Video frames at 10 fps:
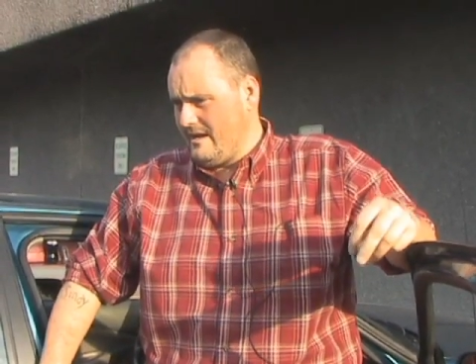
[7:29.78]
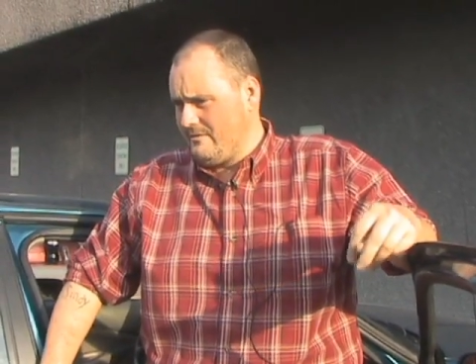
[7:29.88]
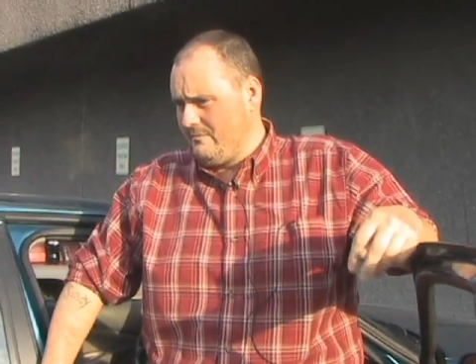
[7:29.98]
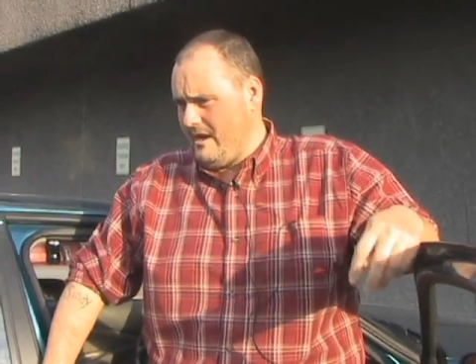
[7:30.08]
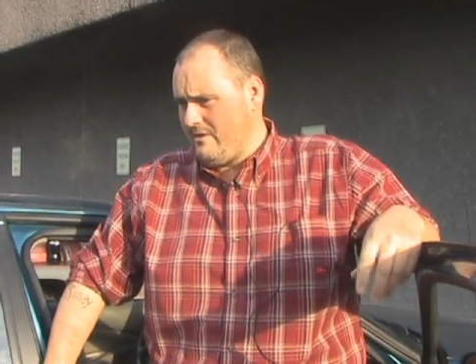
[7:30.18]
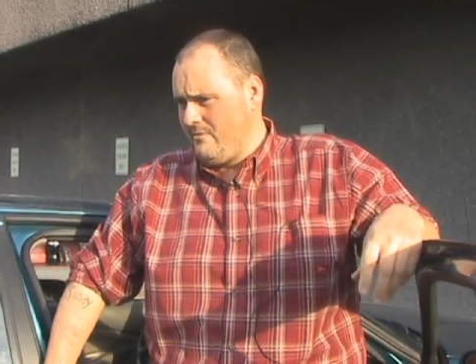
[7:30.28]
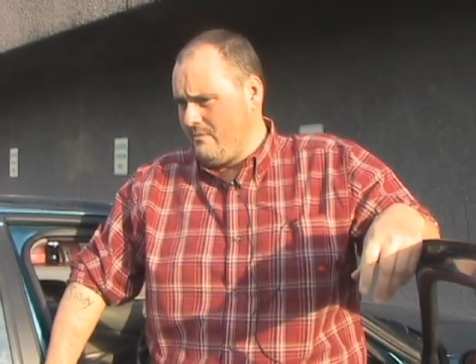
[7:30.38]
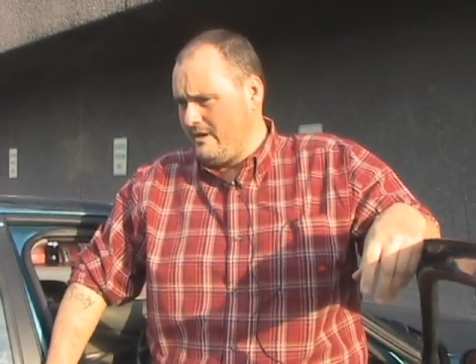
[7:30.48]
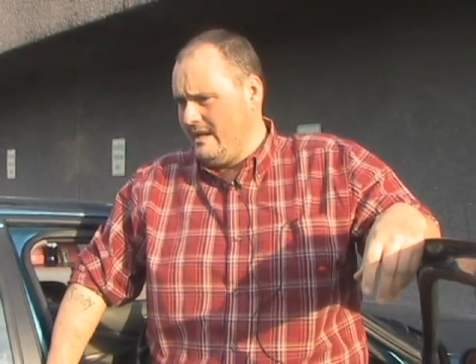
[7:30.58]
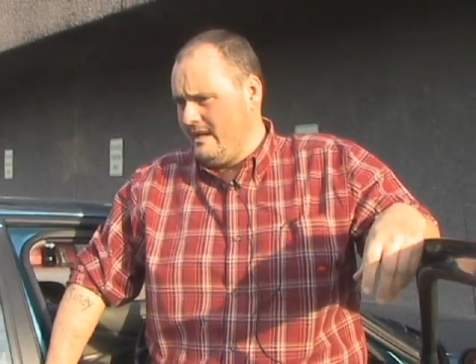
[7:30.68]
I, can
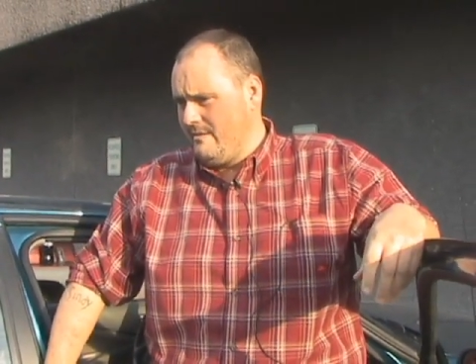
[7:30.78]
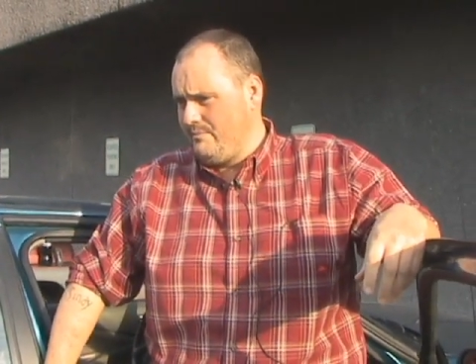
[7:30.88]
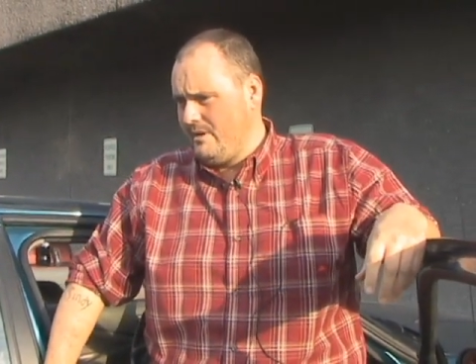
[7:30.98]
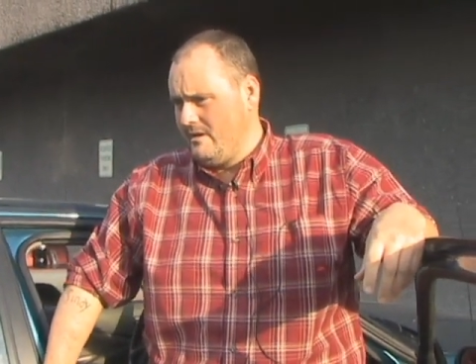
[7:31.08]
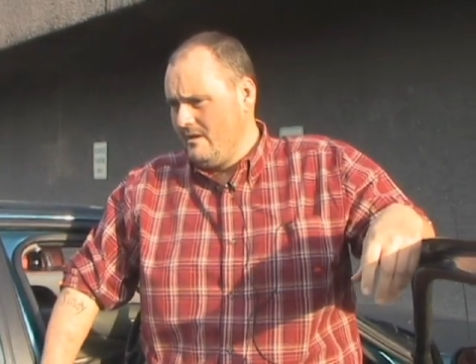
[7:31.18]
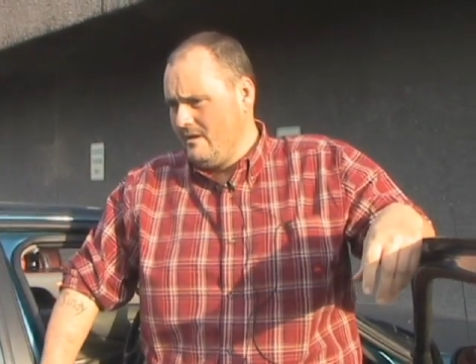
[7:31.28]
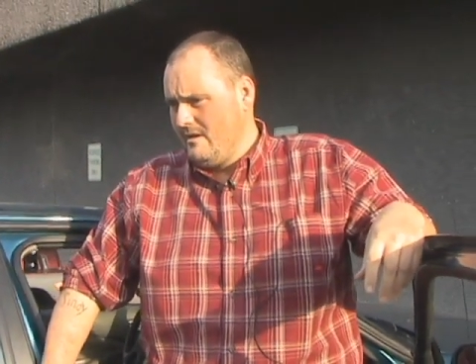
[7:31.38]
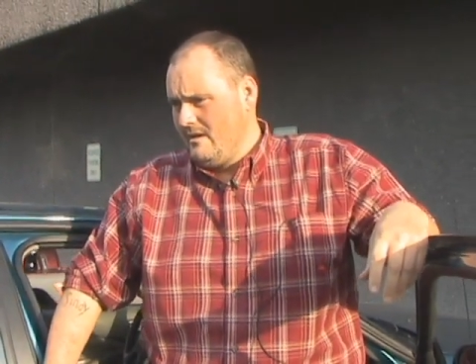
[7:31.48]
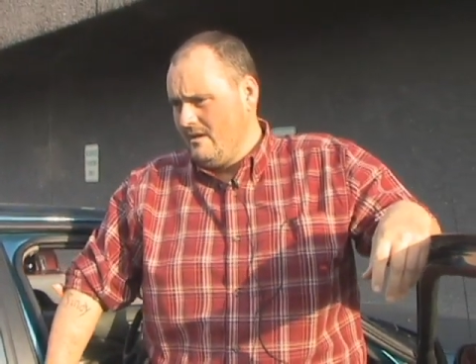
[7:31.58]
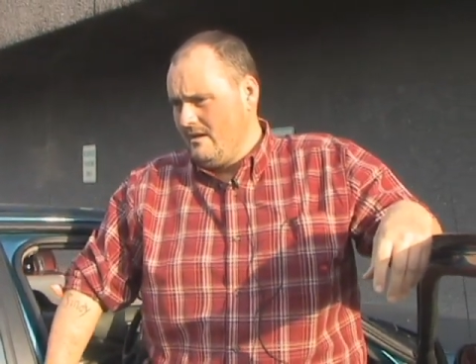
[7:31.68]
remember getting up
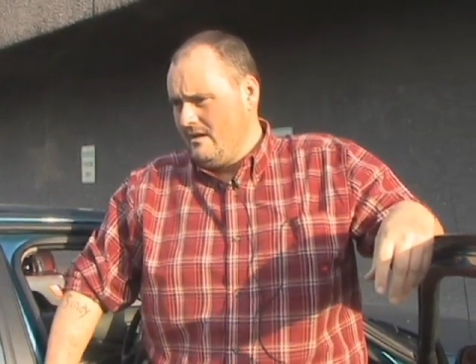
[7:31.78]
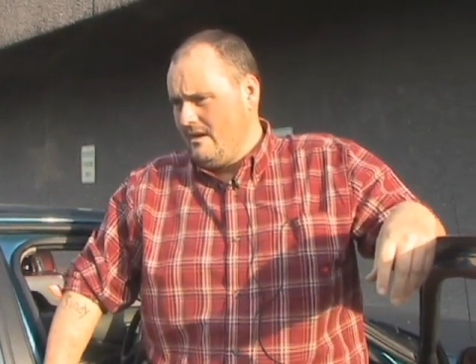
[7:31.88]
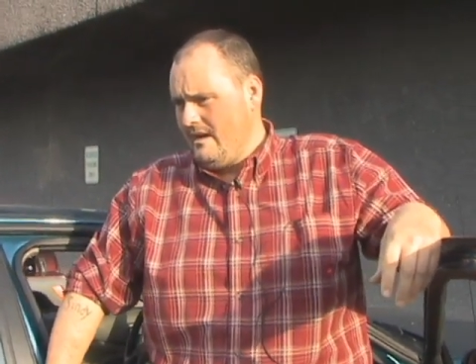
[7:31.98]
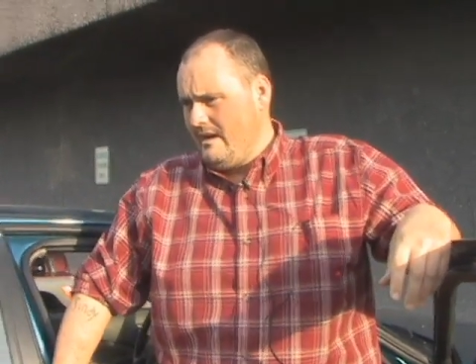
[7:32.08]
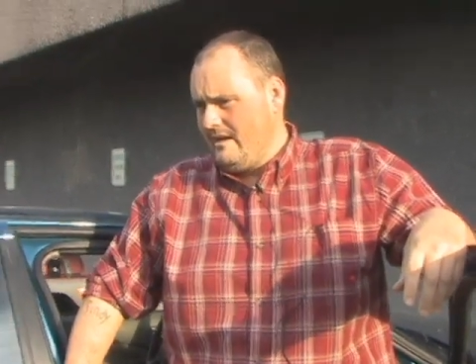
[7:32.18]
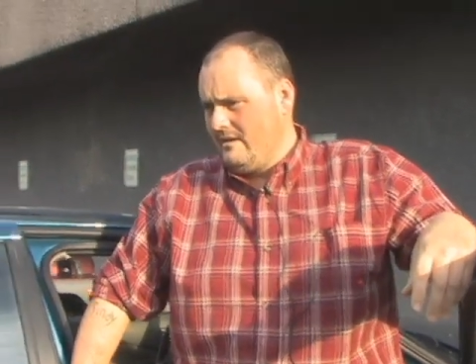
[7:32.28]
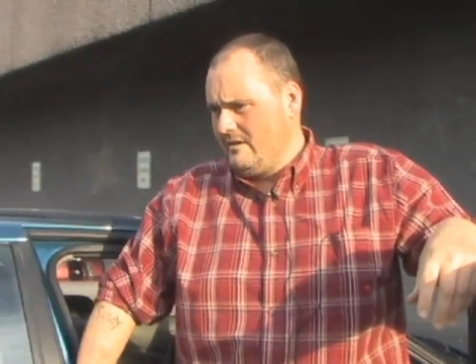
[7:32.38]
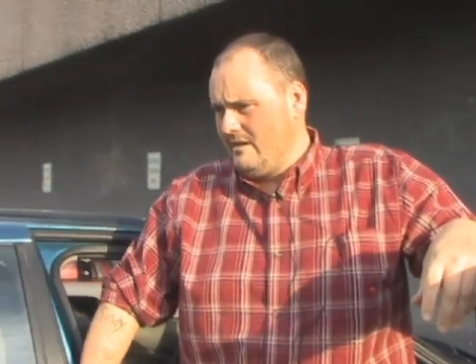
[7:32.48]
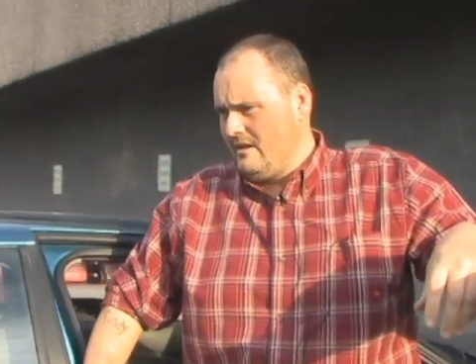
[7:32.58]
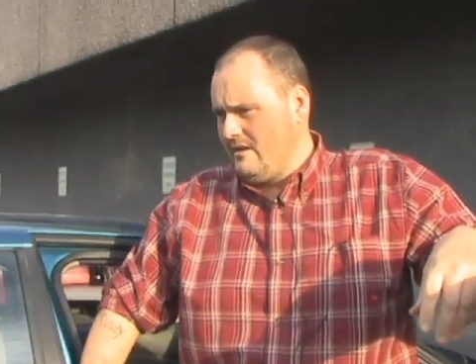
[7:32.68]

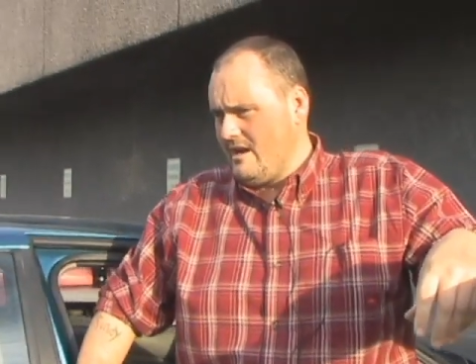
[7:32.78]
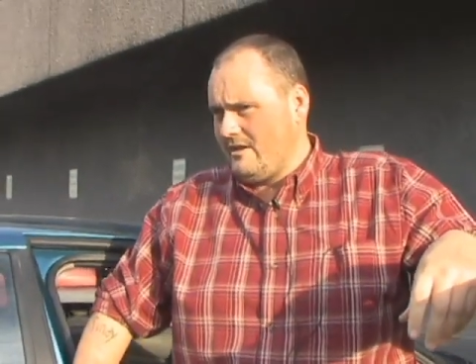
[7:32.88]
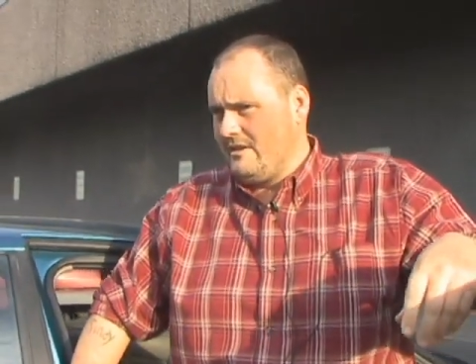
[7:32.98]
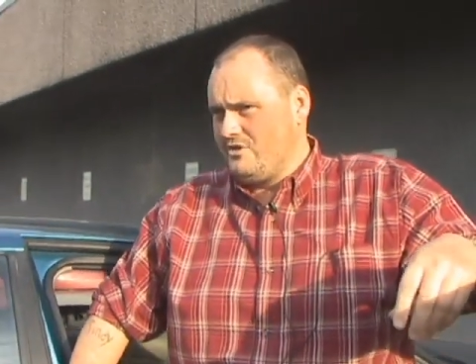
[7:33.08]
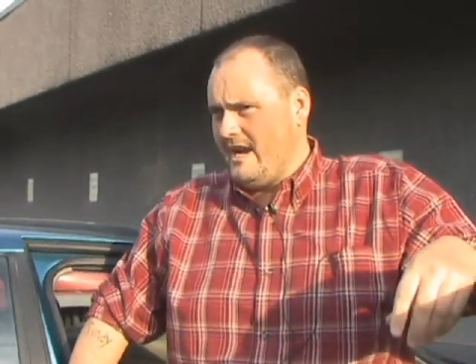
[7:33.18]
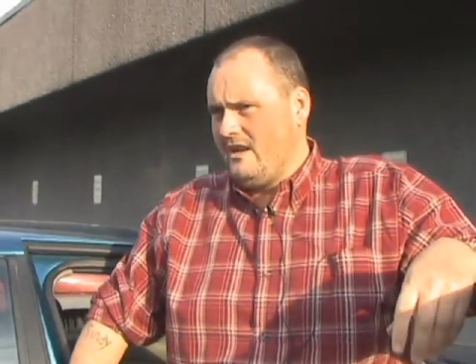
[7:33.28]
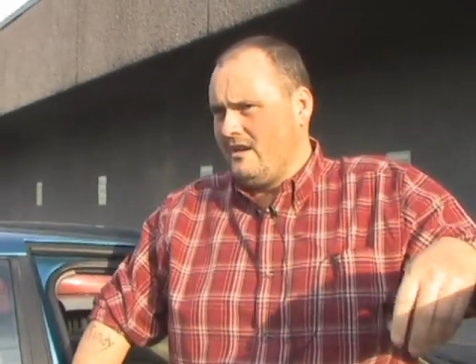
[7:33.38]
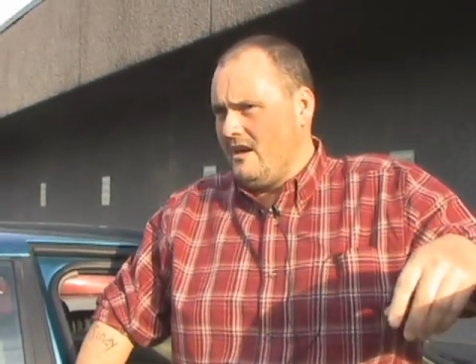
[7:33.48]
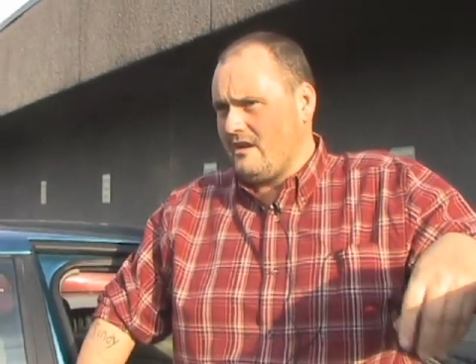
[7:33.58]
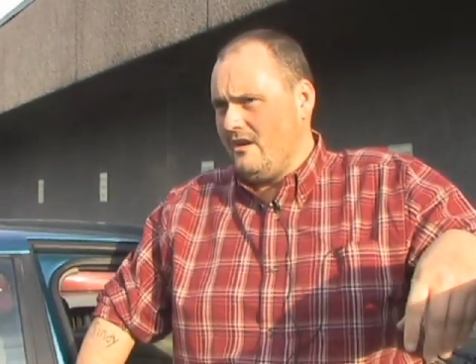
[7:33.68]
and unlocking, trying to
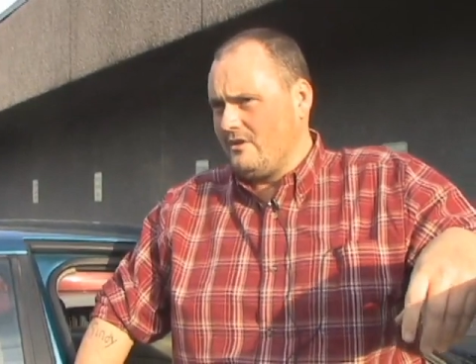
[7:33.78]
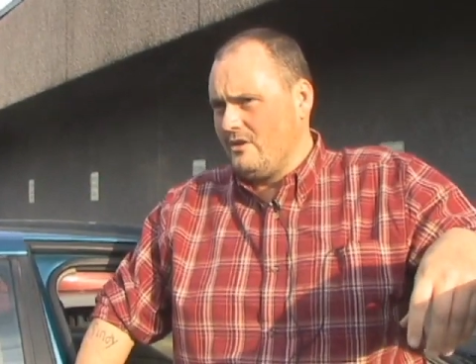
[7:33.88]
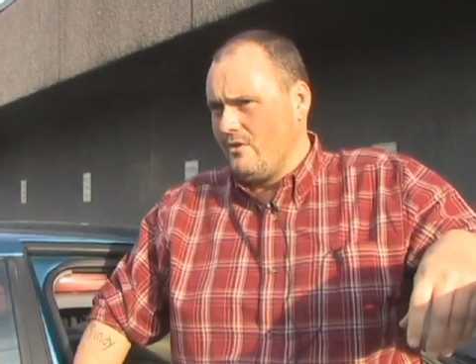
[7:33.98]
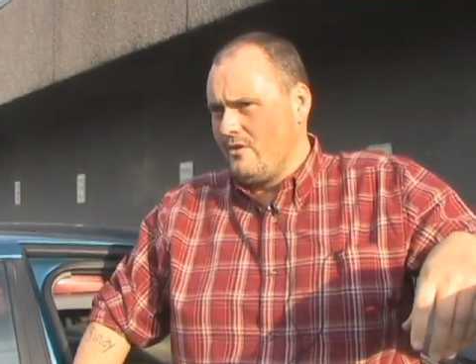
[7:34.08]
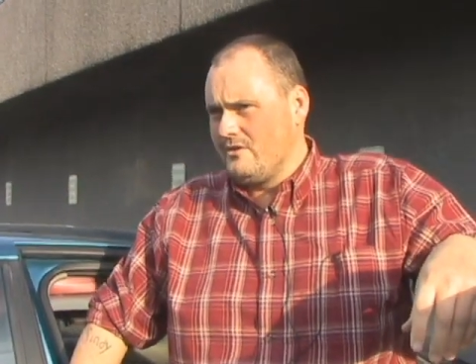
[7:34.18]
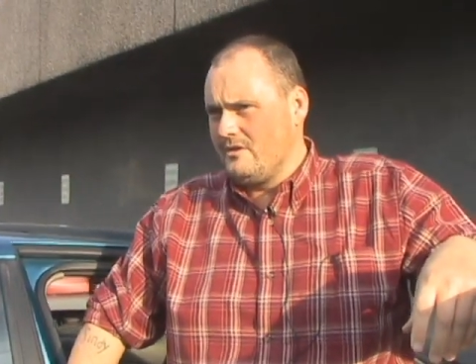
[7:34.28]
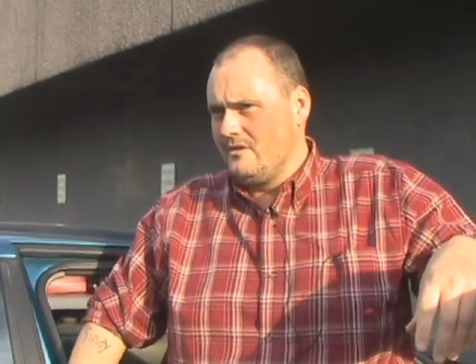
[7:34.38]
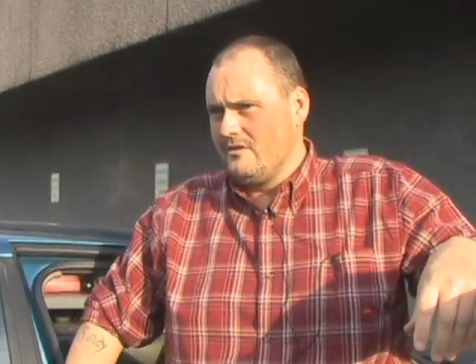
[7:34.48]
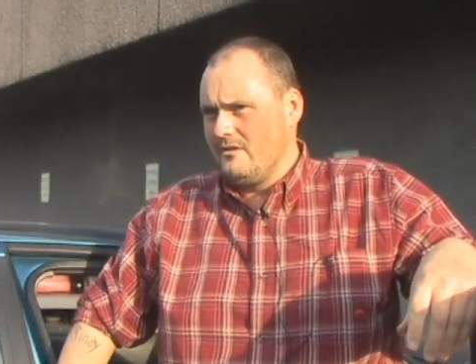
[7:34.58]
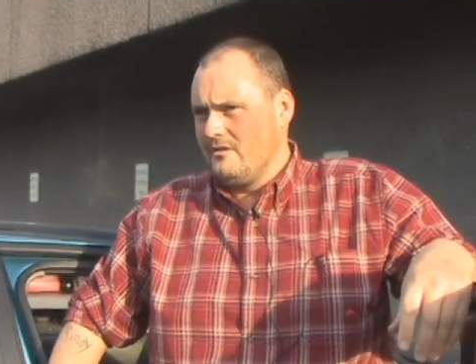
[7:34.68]
unlock all the doors
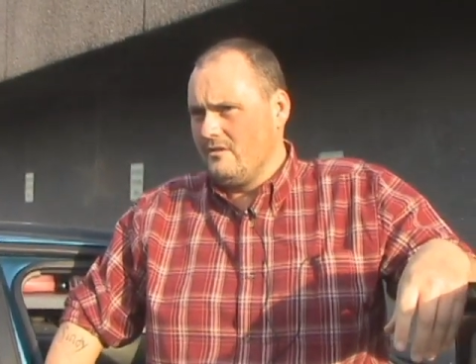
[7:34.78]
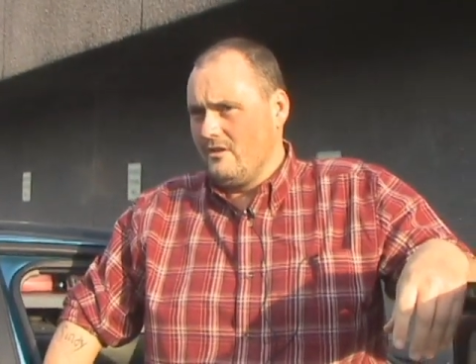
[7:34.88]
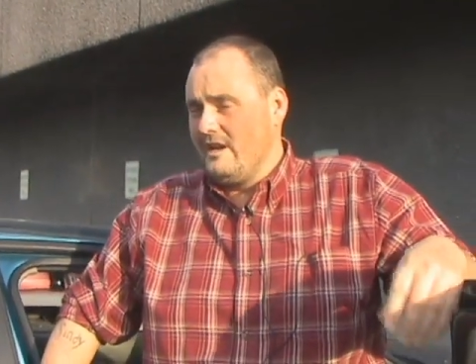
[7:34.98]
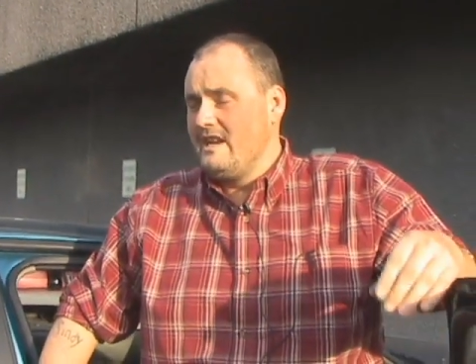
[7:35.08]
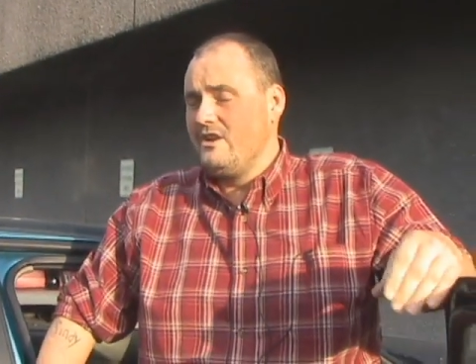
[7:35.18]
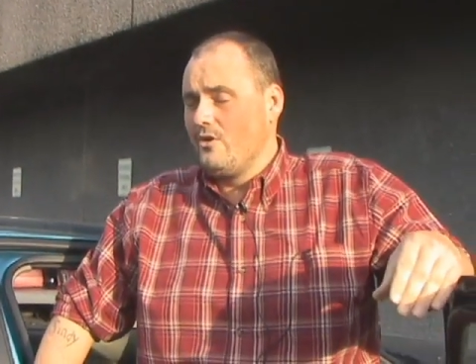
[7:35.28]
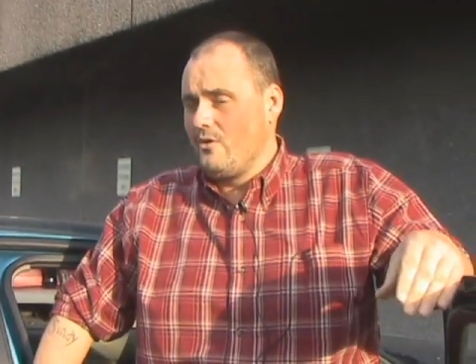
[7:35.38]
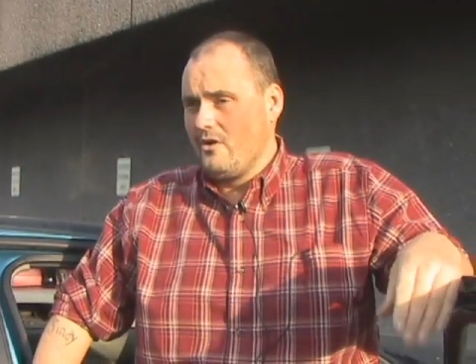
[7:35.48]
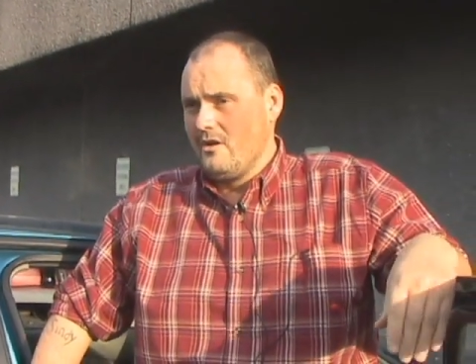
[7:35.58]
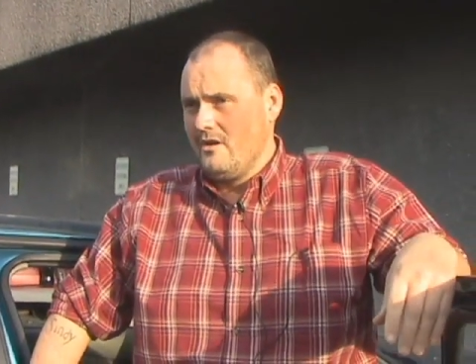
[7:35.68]
or any
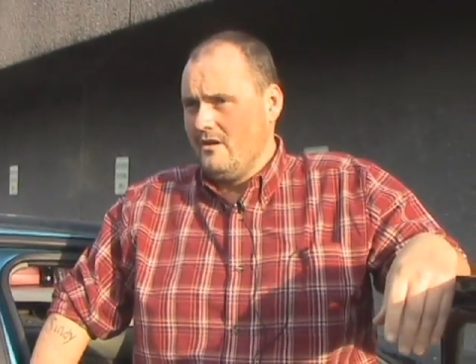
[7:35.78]
door,